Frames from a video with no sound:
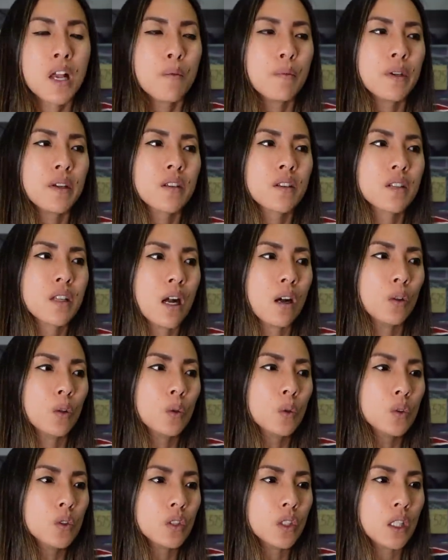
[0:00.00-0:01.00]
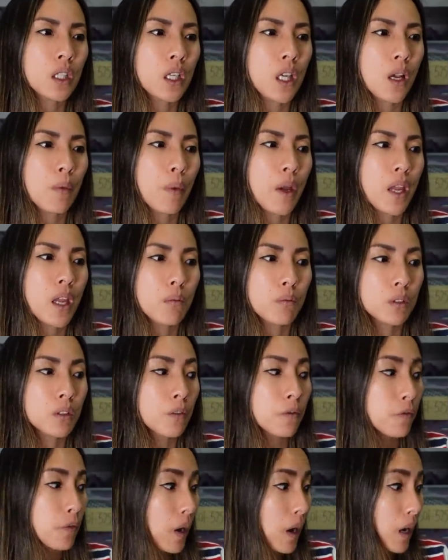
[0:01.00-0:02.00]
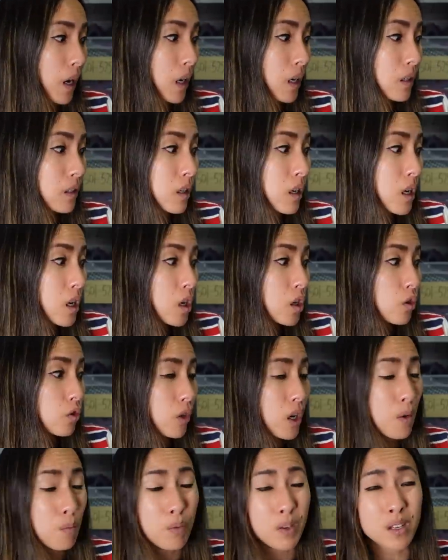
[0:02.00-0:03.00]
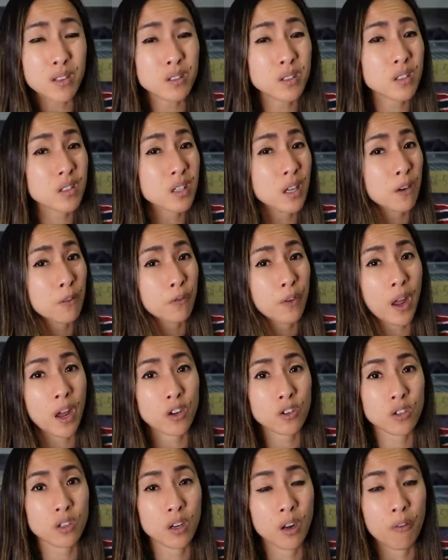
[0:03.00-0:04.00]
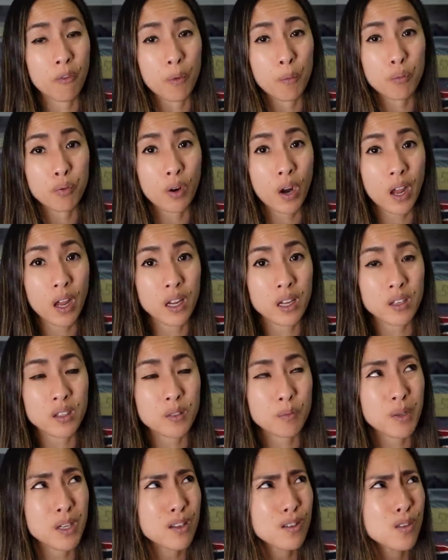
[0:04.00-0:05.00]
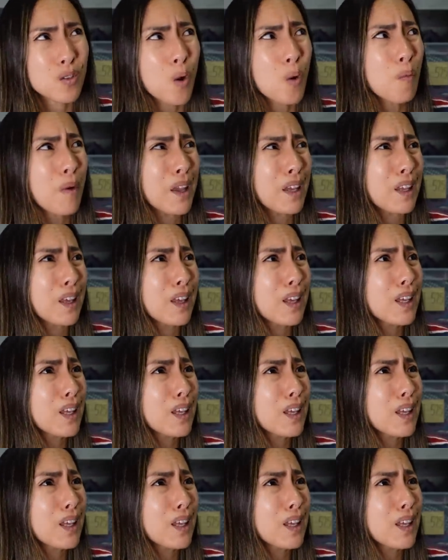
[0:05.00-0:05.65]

because not only am I able to find great pieces at a fraction of the price, because, oh my